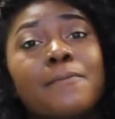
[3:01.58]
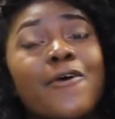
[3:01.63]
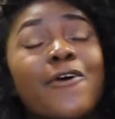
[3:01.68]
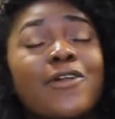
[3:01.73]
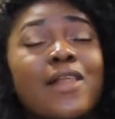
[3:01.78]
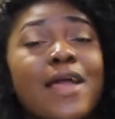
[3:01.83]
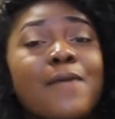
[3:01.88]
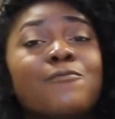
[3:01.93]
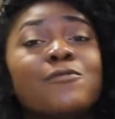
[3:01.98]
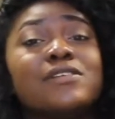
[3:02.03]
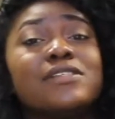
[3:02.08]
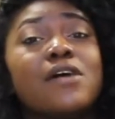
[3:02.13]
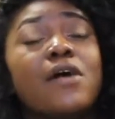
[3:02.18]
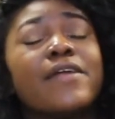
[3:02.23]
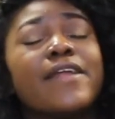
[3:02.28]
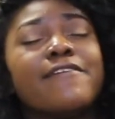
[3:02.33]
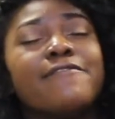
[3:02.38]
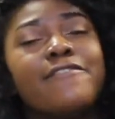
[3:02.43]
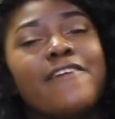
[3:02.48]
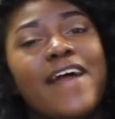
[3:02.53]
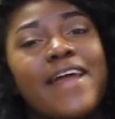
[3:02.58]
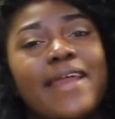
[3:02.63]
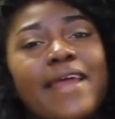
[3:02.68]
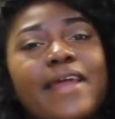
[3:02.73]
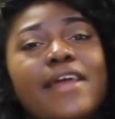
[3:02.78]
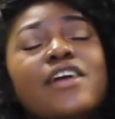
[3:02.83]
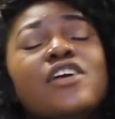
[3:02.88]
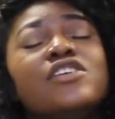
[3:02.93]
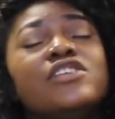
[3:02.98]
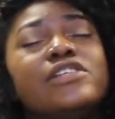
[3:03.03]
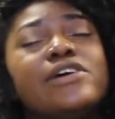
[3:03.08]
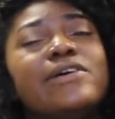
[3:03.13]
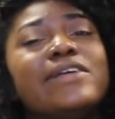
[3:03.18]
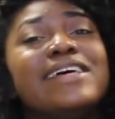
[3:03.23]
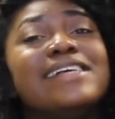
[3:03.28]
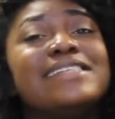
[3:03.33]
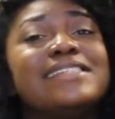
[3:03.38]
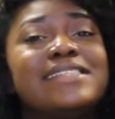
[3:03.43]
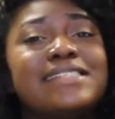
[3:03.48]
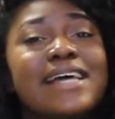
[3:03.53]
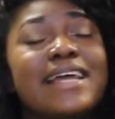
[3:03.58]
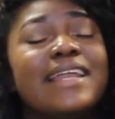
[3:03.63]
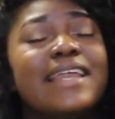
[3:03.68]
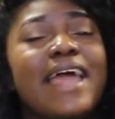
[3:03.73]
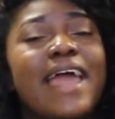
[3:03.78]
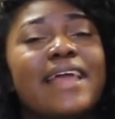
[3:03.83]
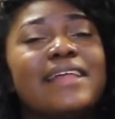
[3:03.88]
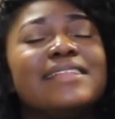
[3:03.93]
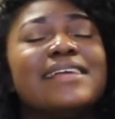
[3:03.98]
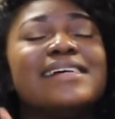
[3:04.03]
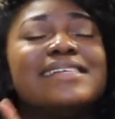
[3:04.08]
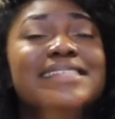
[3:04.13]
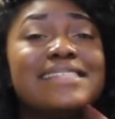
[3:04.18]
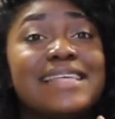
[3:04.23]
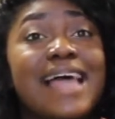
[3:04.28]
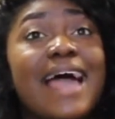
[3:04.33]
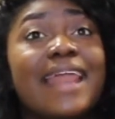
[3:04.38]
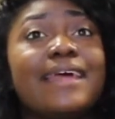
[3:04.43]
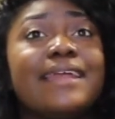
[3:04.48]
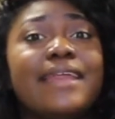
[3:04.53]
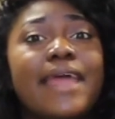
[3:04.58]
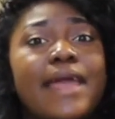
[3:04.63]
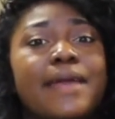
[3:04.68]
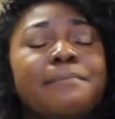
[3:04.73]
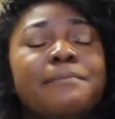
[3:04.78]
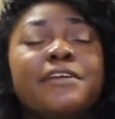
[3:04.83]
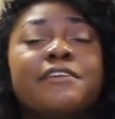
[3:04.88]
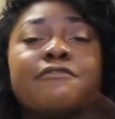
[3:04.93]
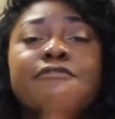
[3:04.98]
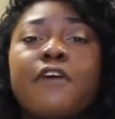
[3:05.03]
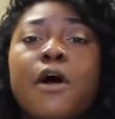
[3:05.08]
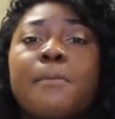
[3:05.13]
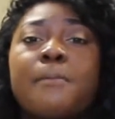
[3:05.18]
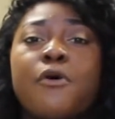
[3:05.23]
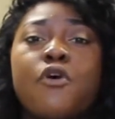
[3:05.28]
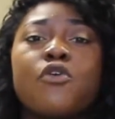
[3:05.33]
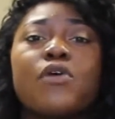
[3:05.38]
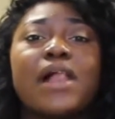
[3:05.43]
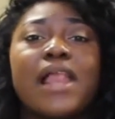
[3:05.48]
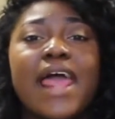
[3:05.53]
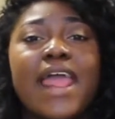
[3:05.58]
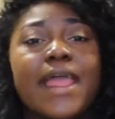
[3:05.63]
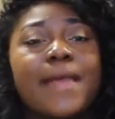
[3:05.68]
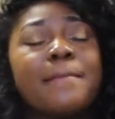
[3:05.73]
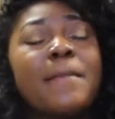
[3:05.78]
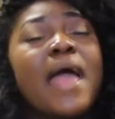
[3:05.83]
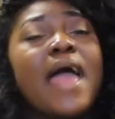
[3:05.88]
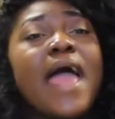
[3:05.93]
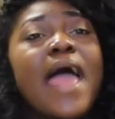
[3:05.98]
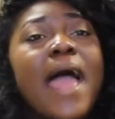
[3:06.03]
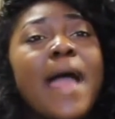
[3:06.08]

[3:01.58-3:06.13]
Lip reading: Proclaim was on a Friday. So the Saturday before Proclaim,